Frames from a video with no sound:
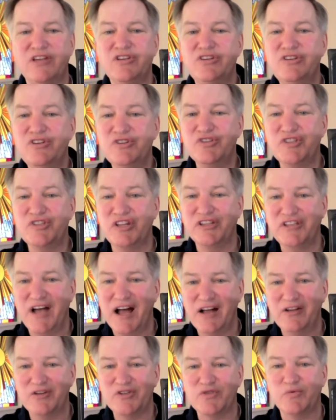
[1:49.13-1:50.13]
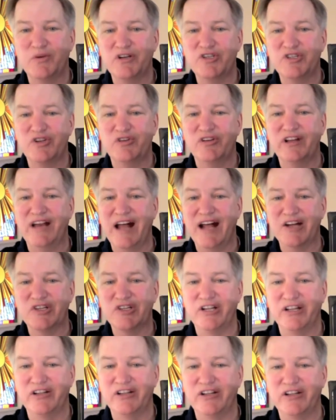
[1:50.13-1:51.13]
Use the toggle switch, you could
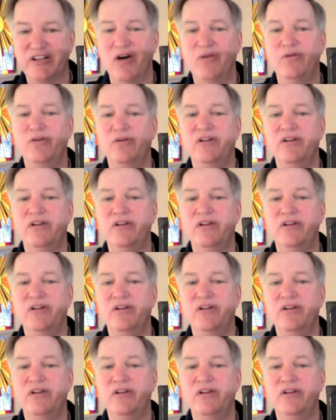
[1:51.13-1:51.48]
actually go.